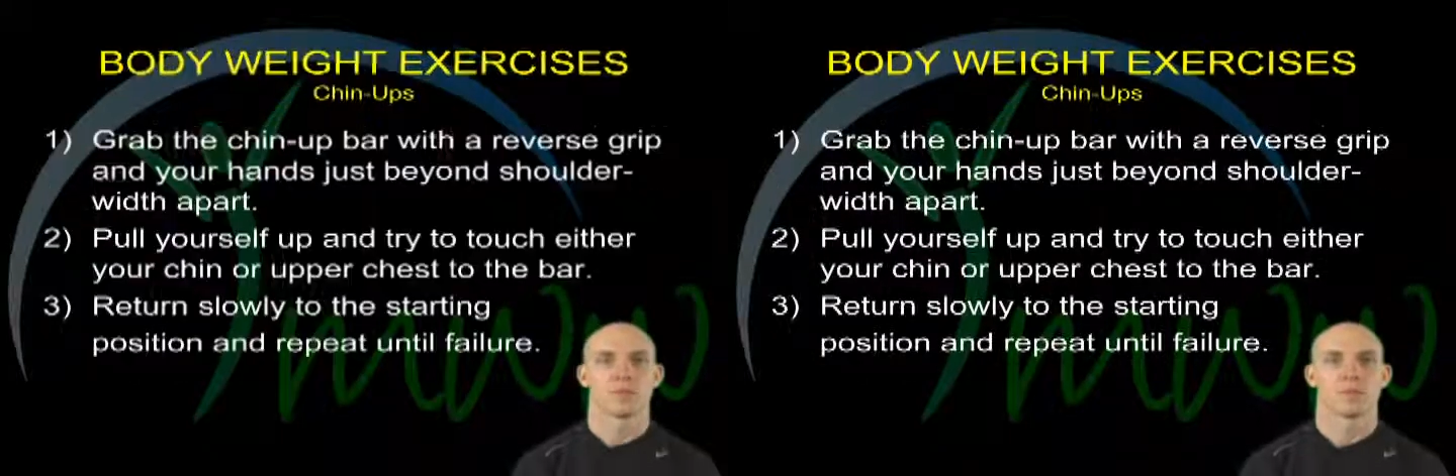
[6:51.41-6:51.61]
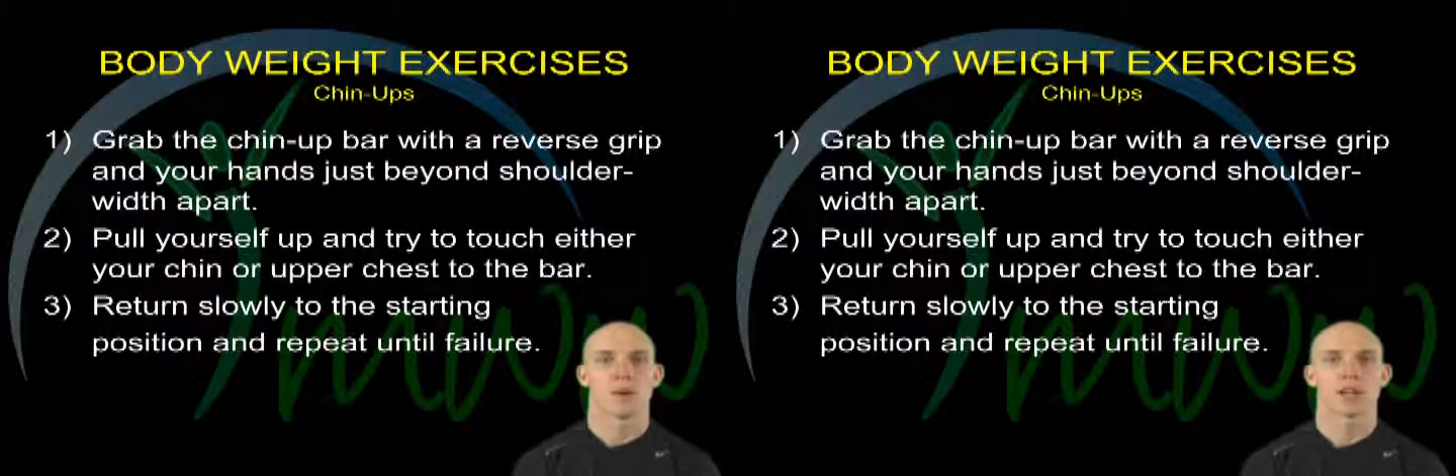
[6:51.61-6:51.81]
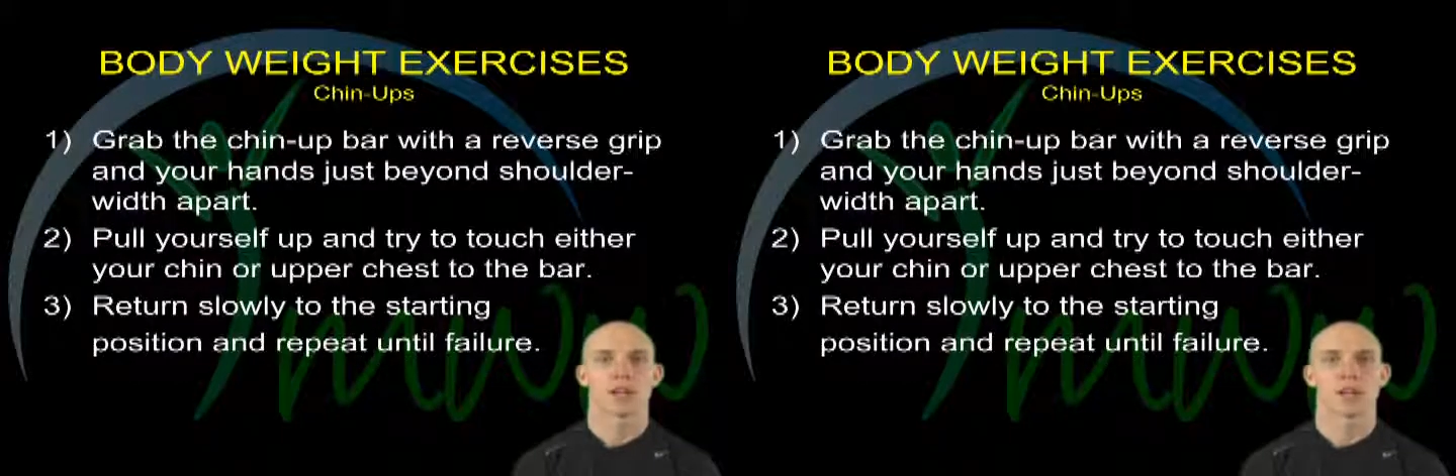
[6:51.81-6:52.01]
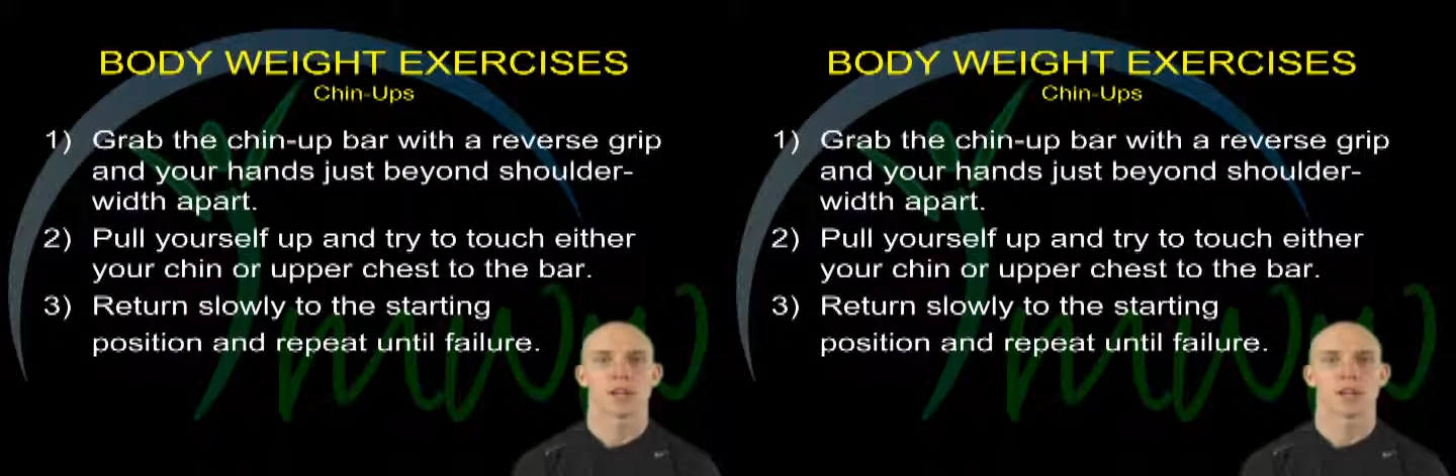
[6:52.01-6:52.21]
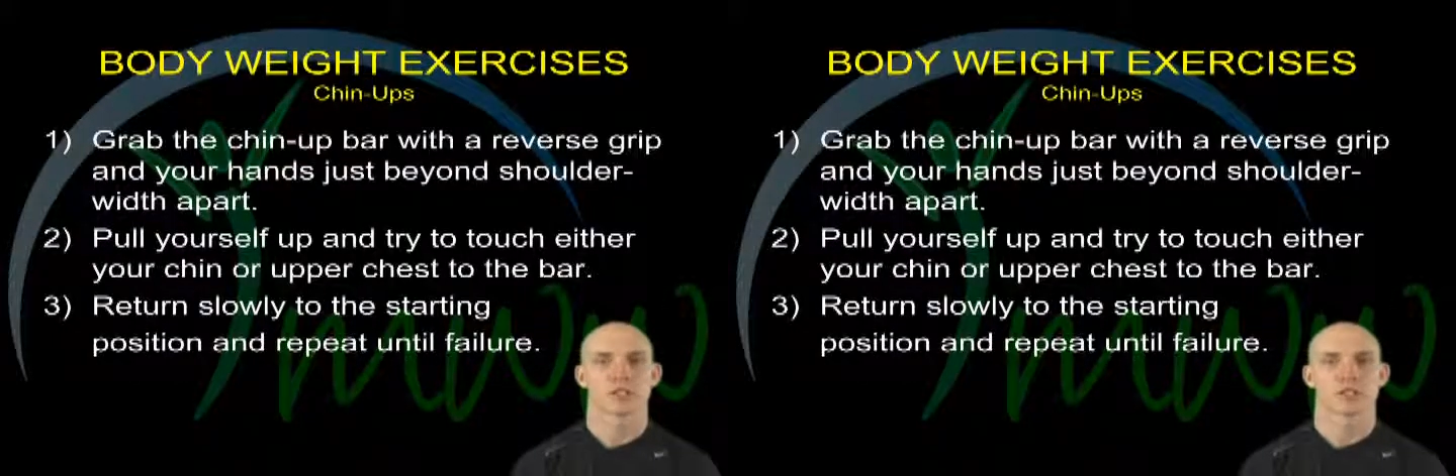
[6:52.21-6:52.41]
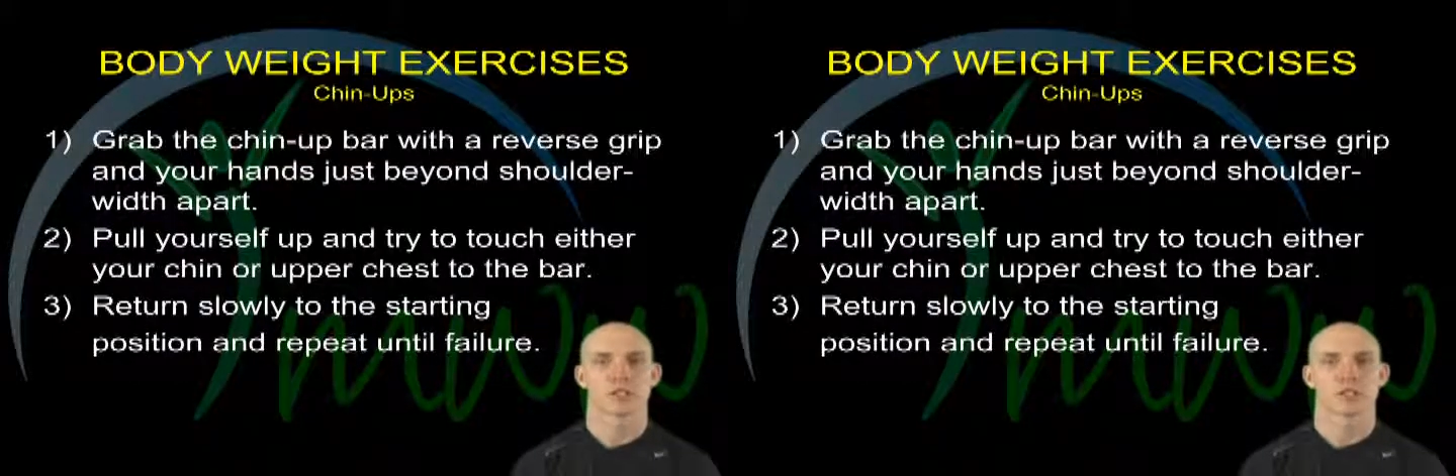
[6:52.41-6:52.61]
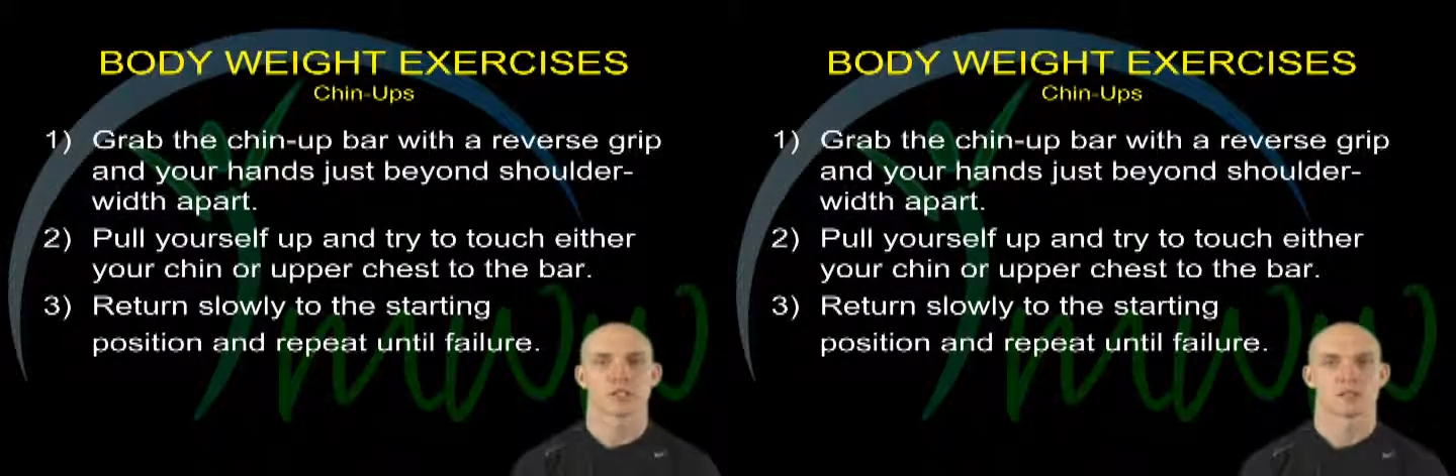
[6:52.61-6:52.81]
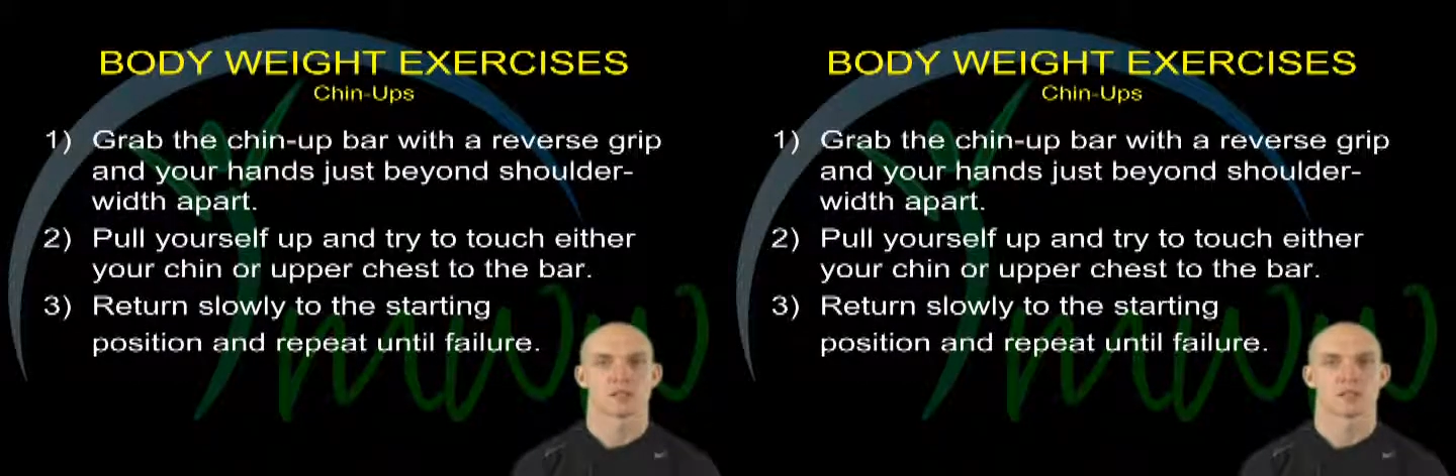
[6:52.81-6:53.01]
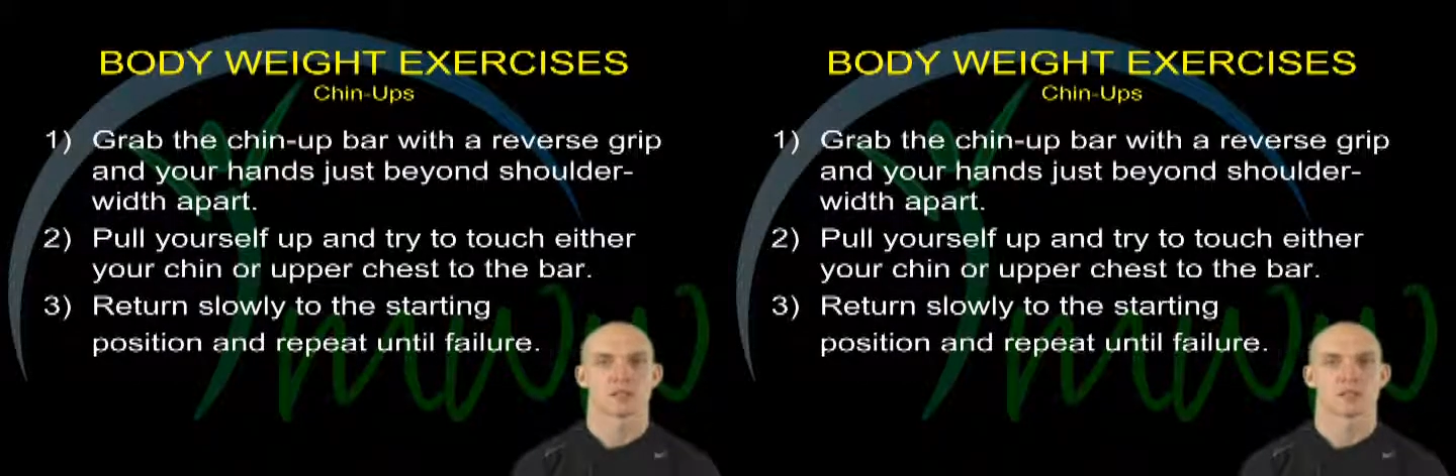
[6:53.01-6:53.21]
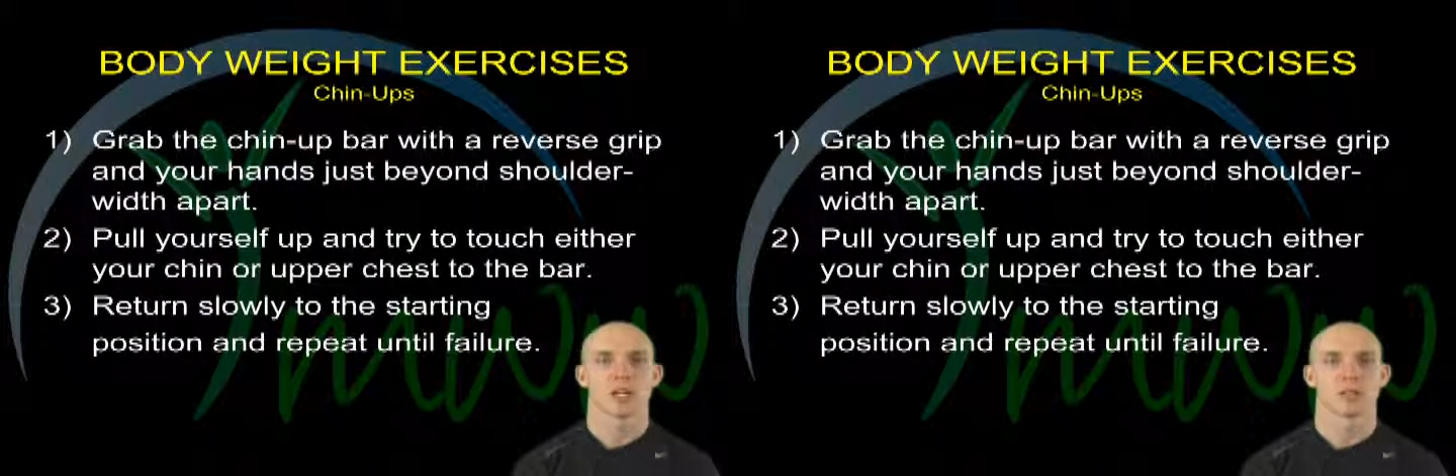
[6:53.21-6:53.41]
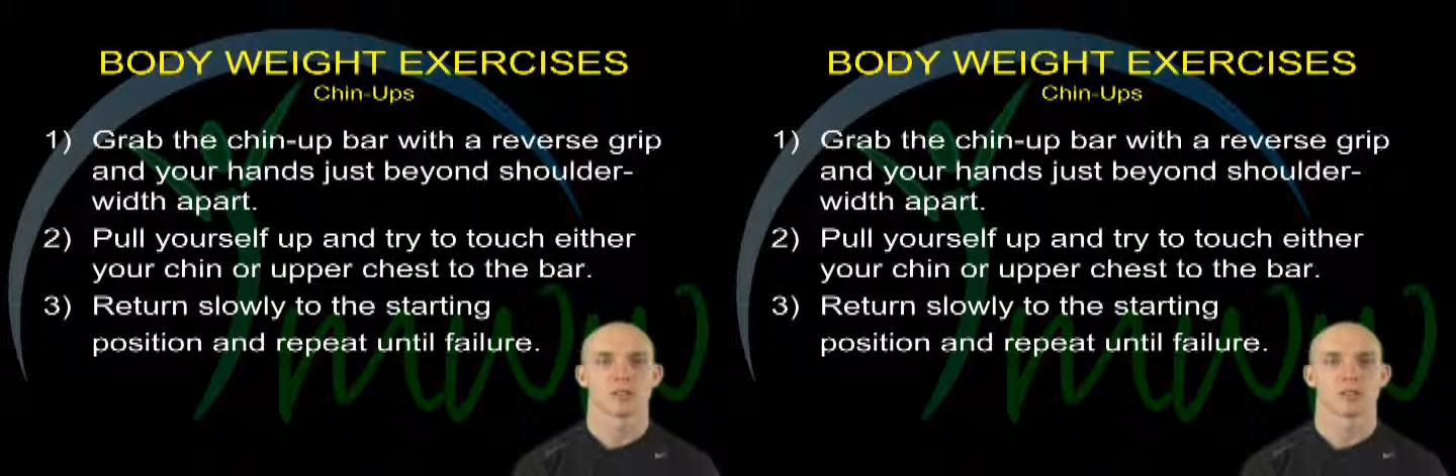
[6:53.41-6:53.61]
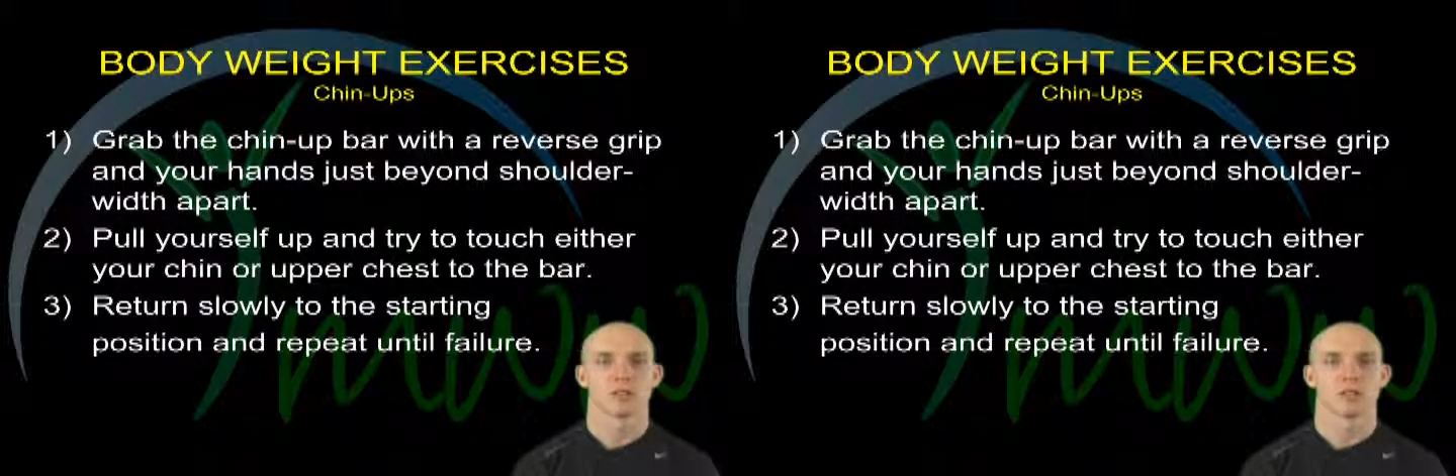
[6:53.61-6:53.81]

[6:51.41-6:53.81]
Body weight exercises. Chin-ups.